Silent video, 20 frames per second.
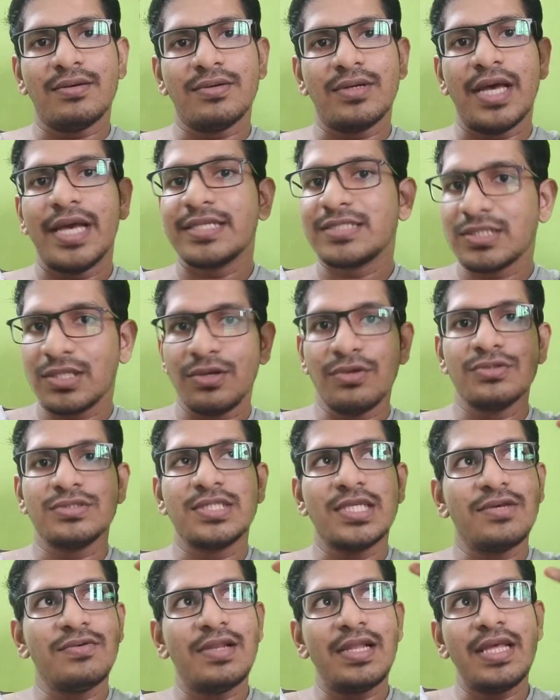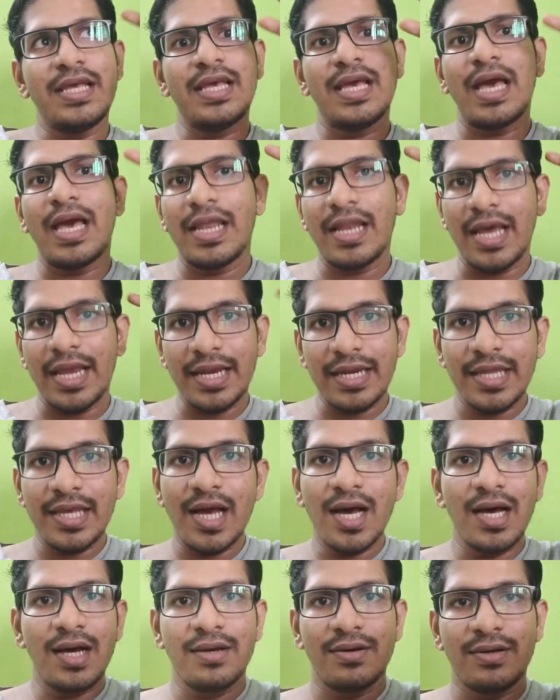exclusively an
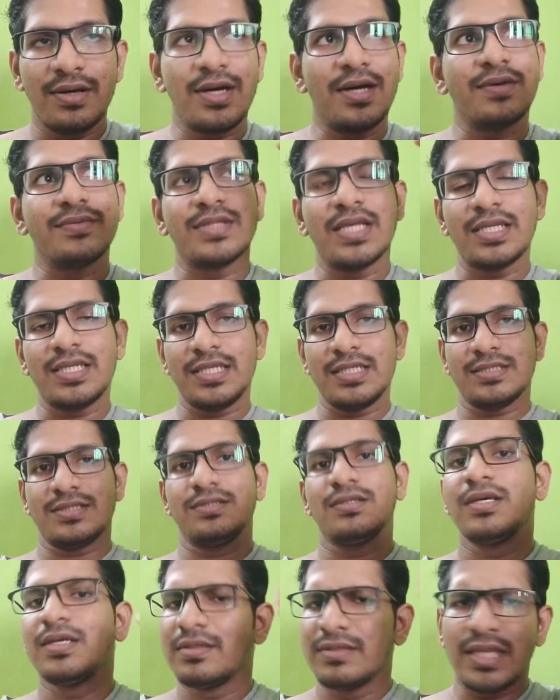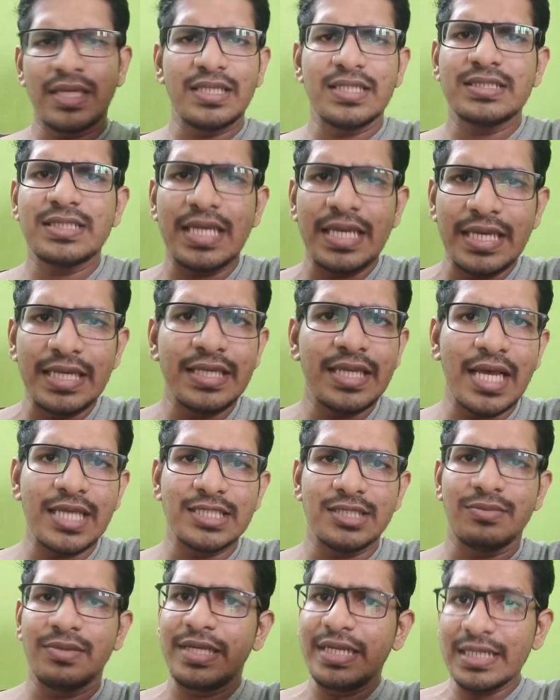idea that is an
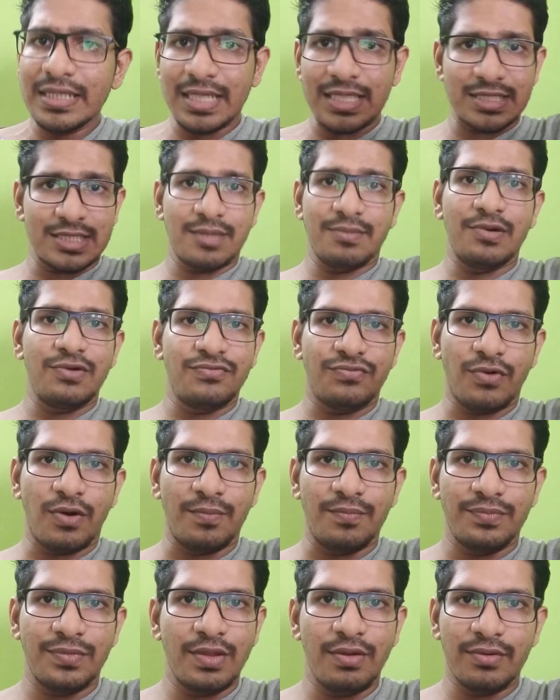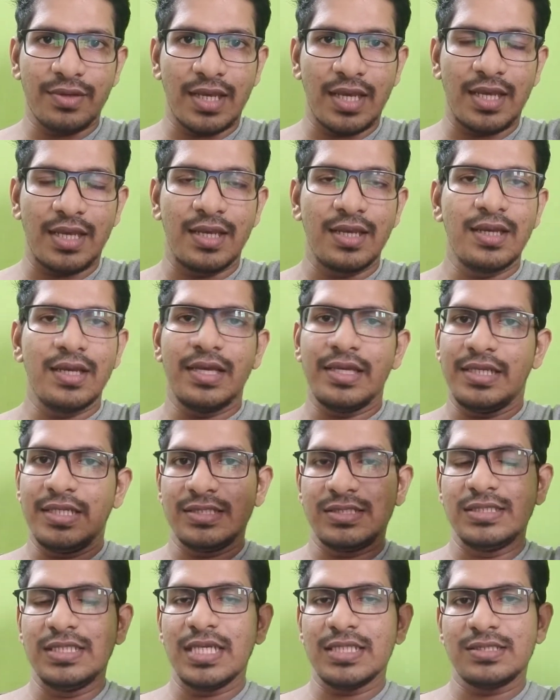intangible, intouchable form. Okay, it
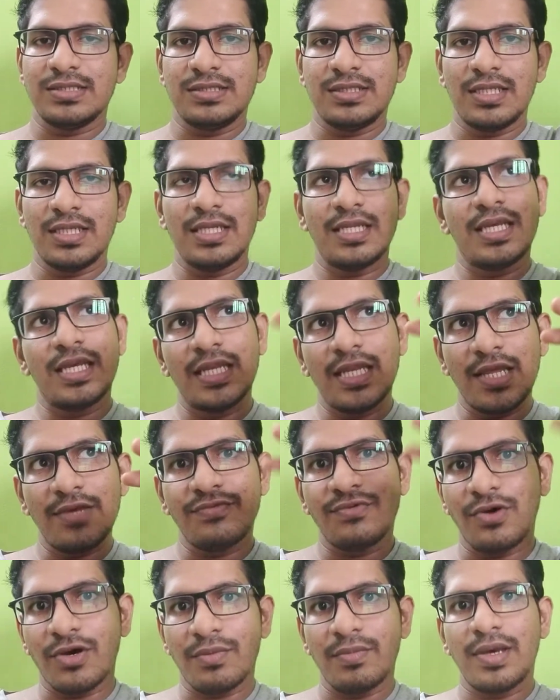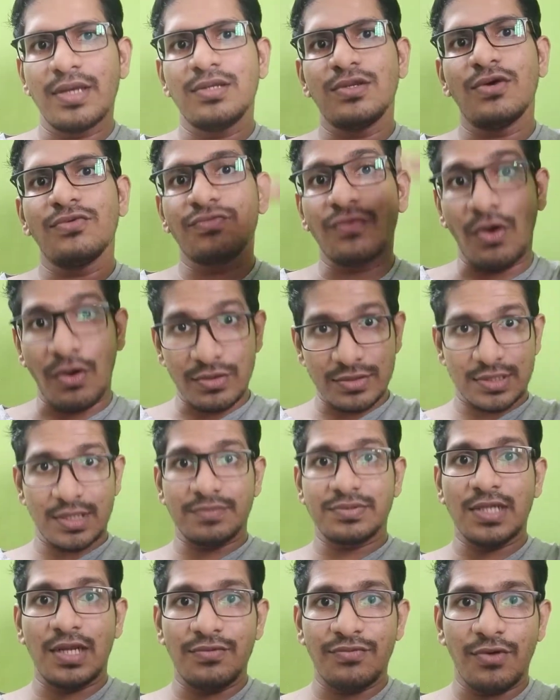is just in a format of
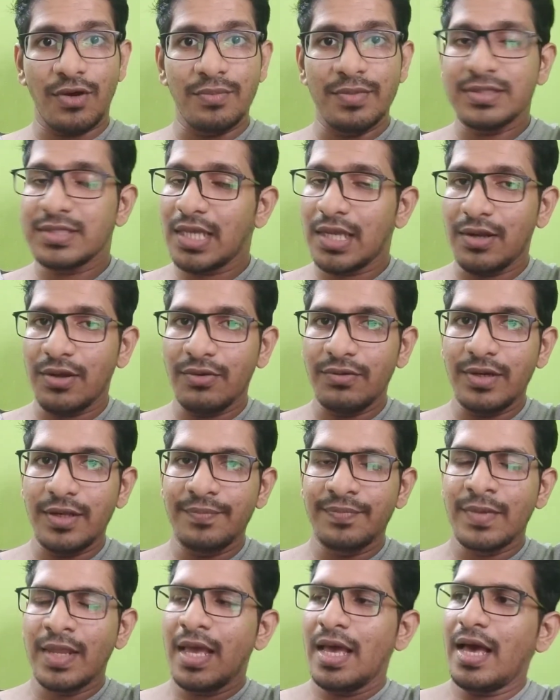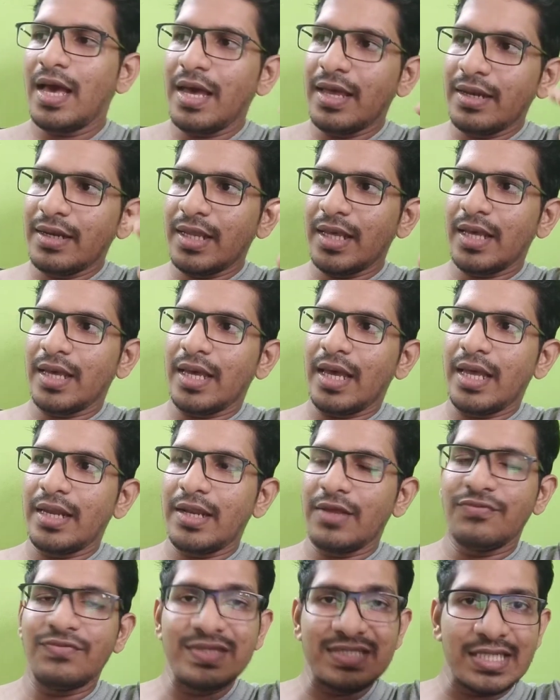conceptual form is allowed, and
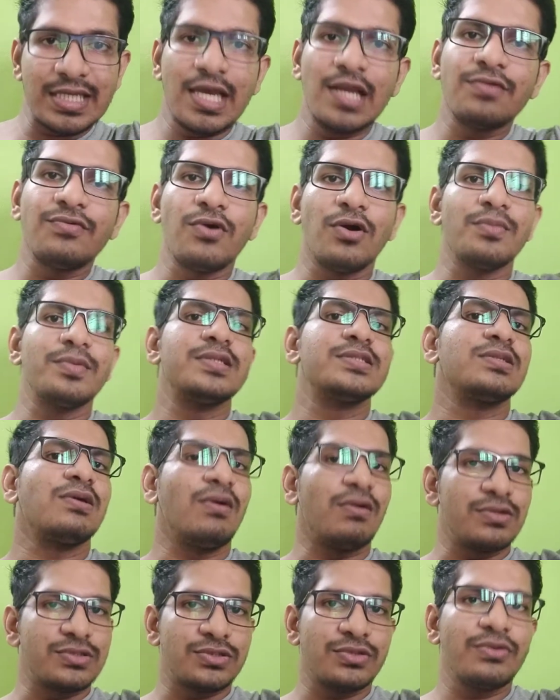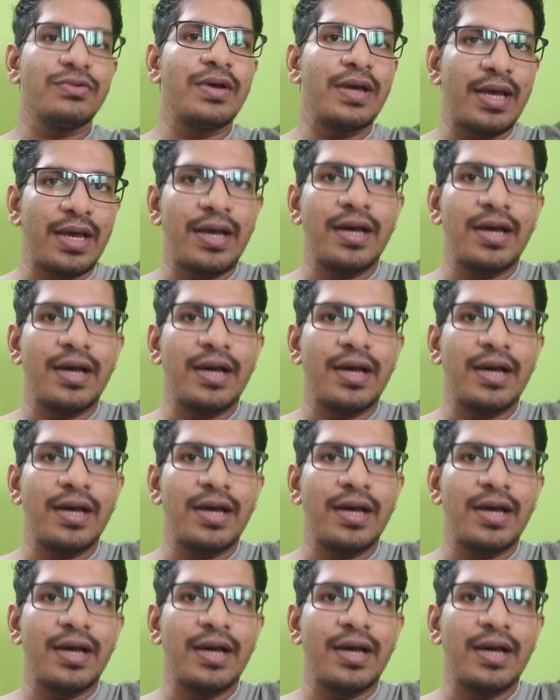a physical form is also